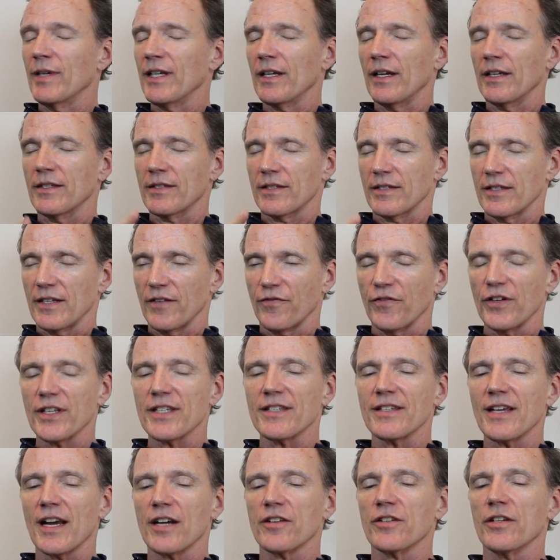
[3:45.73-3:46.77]
it's different
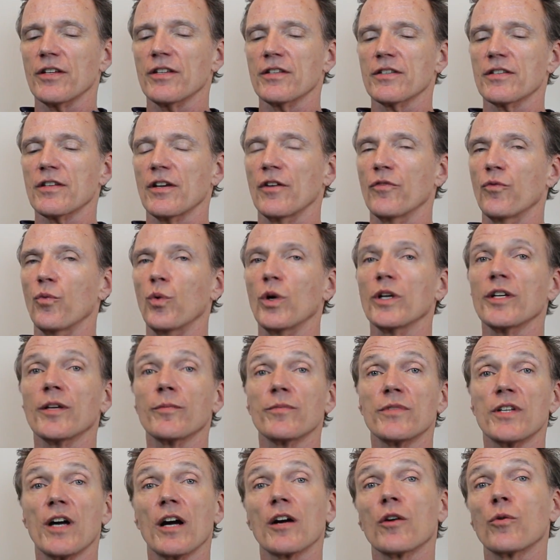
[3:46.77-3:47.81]
sections of William
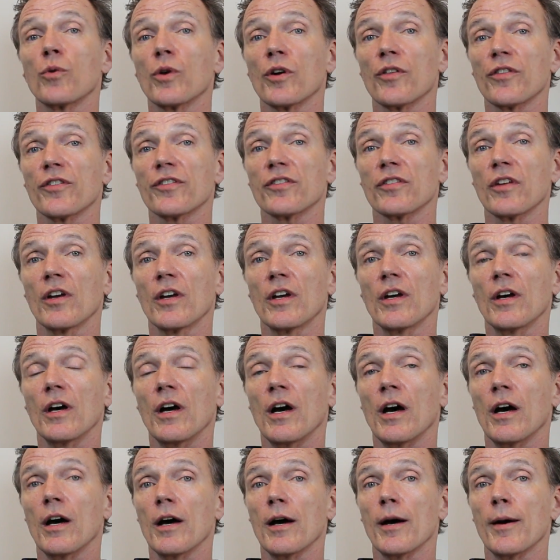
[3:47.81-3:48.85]
Duckworth's
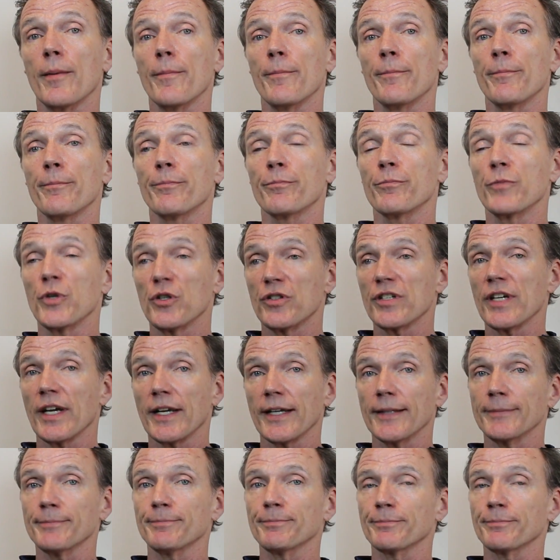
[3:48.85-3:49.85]
music.